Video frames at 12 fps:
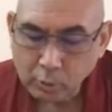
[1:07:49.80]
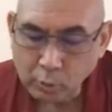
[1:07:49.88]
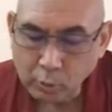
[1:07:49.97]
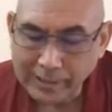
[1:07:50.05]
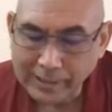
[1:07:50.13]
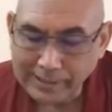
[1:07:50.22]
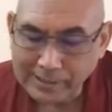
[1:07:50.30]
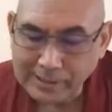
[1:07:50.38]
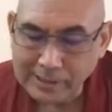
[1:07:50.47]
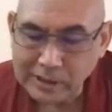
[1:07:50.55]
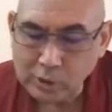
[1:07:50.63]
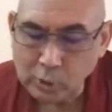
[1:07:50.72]
What
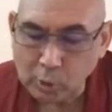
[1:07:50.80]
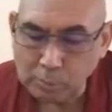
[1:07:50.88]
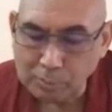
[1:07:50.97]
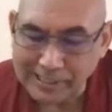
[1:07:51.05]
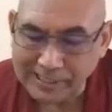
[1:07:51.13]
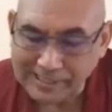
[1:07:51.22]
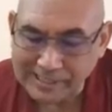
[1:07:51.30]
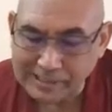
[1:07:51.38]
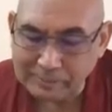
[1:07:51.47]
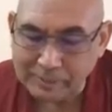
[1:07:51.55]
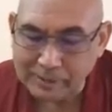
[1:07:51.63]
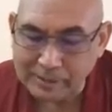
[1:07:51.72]
exists
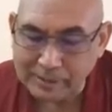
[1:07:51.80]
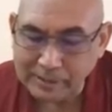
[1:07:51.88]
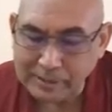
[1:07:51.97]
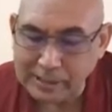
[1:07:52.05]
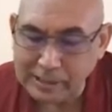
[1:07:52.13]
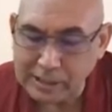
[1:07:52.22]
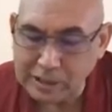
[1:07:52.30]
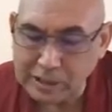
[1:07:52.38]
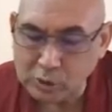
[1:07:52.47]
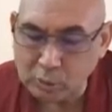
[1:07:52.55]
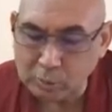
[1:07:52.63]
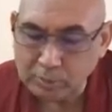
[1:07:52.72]
objectively in
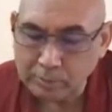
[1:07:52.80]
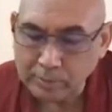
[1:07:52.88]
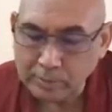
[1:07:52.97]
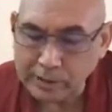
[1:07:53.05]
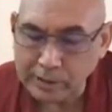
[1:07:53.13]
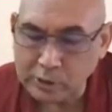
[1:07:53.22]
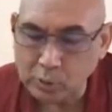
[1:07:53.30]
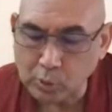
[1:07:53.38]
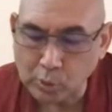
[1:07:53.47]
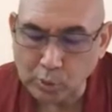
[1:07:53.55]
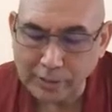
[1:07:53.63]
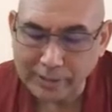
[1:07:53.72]
terms of its
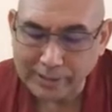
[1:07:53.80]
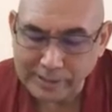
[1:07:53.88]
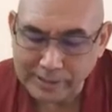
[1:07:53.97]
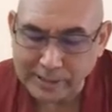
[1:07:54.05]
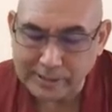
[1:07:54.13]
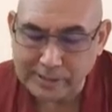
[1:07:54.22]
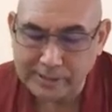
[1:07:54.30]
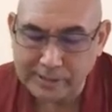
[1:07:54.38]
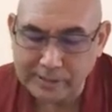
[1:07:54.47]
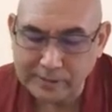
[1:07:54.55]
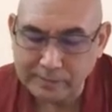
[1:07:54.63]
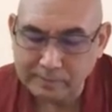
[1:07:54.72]
own
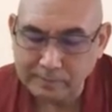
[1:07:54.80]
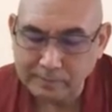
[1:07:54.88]
essence